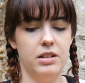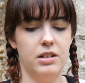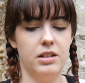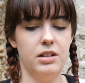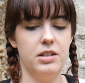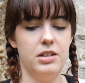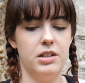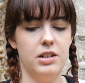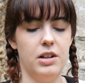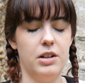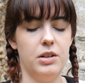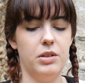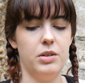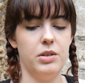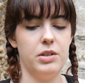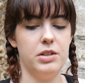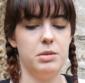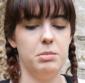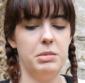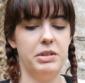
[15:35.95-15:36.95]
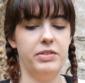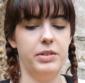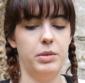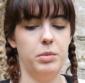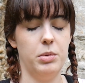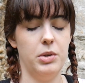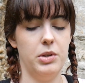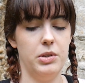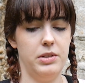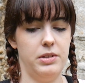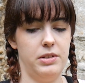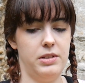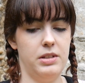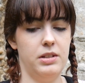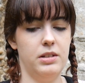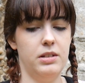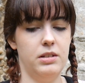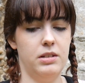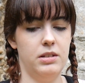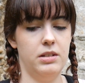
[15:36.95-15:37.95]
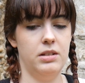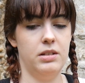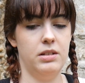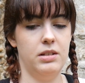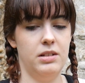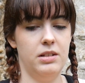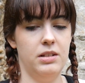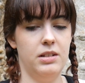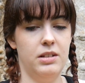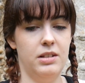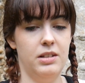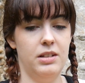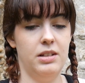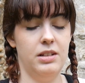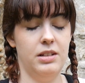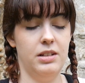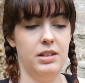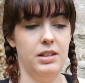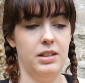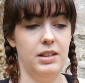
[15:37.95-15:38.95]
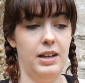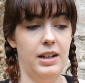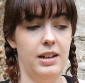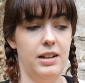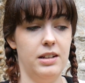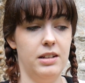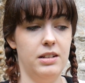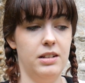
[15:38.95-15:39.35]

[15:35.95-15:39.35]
Could you uncross them if it was? Yeah.